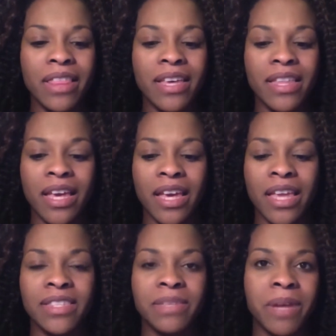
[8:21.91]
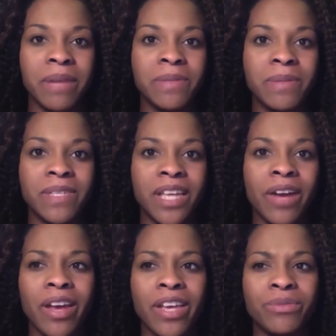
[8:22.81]
I think it can sometimes be
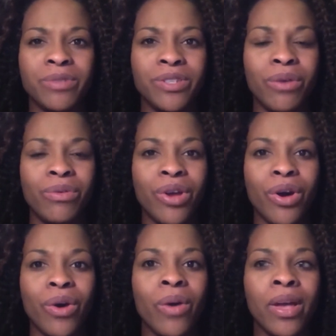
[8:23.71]
scary because we don't know